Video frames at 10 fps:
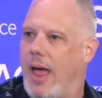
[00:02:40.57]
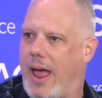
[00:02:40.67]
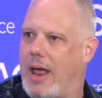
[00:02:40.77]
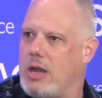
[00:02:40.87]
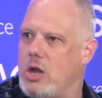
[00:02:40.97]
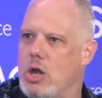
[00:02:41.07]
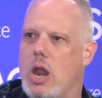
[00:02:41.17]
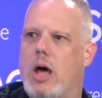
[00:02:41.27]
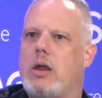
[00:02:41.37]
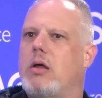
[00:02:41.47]
and
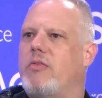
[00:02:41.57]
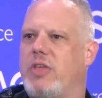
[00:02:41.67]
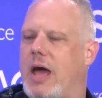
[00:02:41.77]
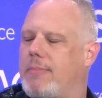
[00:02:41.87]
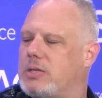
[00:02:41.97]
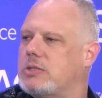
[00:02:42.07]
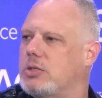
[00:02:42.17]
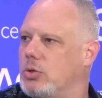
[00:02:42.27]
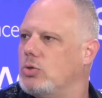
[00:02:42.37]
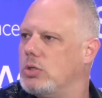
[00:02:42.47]
none of the AppSec
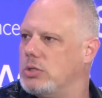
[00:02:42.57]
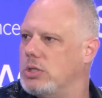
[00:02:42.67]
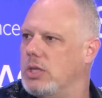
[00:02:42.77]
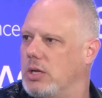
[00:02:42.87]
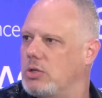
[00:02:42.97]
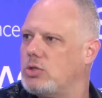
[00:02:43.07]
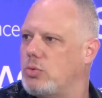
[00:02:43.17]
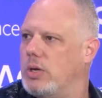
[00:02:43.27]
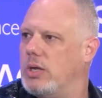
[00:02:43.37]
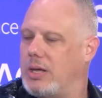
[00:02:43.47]
solutions in the
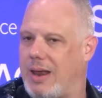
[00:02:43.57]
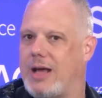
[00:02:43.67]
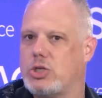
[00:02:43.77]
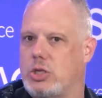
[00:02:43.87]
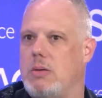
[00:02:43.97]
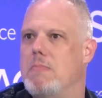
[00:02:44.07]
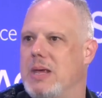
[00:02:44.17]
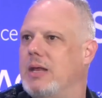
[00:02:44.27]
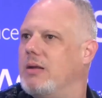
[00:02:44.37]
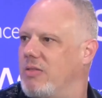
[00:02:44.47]
industry can actually
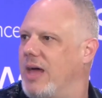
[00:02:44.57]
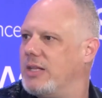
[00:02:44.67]
meet that